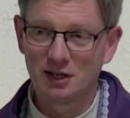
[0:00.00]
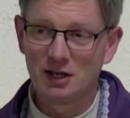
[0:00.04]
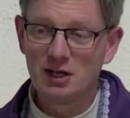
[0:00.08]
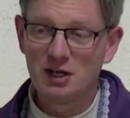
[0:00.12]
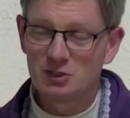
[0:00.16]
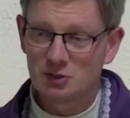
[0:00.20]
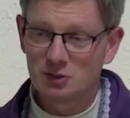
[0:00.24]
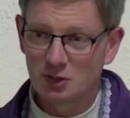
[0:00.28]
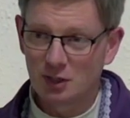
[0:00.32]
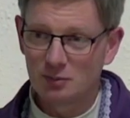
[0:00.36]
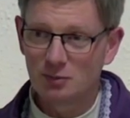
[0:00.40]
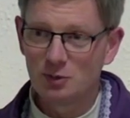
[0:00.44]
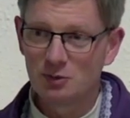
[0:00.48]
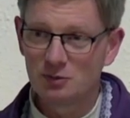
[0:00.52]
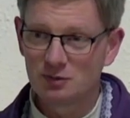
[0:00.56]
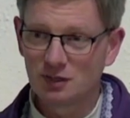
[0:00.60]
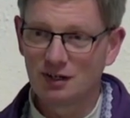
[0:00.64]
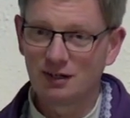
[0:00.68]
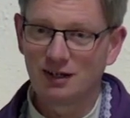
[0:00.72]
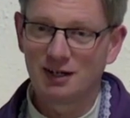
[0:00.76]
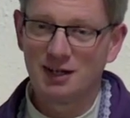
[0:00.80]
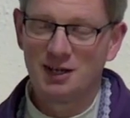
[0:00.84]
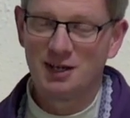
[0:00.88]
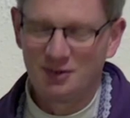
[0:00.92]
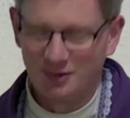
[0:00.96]
So they moved on
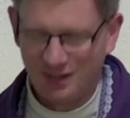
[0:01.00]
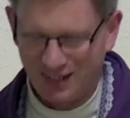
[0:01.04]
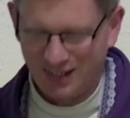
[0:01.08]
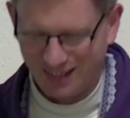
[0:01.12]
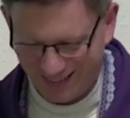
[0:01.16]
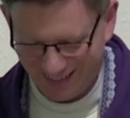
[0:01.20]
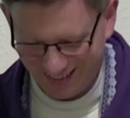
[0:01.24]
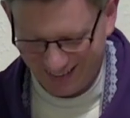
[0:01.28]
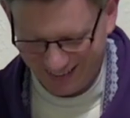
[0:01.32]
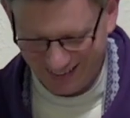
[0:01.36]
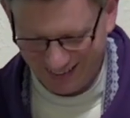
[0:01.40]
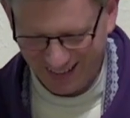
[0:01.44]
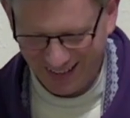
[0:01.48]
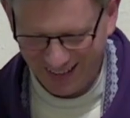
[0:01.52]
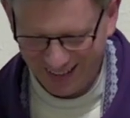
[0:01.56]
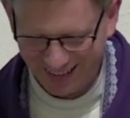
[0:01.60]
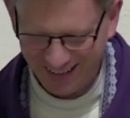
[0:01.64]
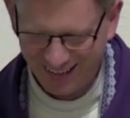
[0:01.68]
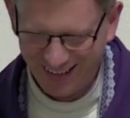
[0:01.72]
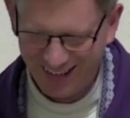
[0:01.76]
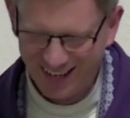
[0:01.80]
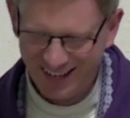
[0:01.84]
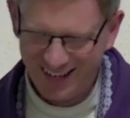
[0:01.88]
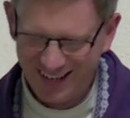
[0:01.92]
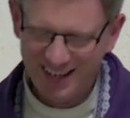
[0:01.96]
anyway, and then
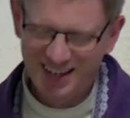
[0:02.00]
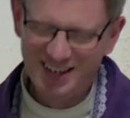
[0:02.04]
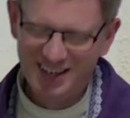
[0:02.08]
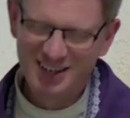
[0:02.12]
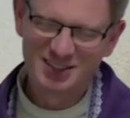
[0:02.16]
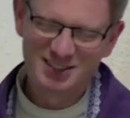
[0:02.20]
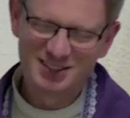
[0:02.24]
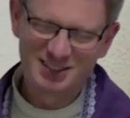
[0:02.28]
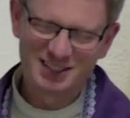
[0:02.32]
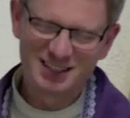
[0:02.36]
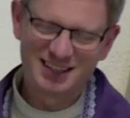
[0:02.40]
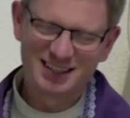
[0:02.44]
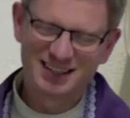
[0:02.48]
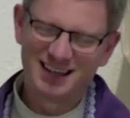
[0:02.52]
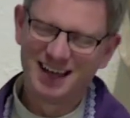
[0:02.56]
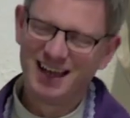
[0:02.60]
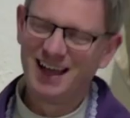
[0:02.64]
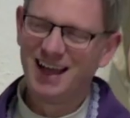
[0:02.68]
you see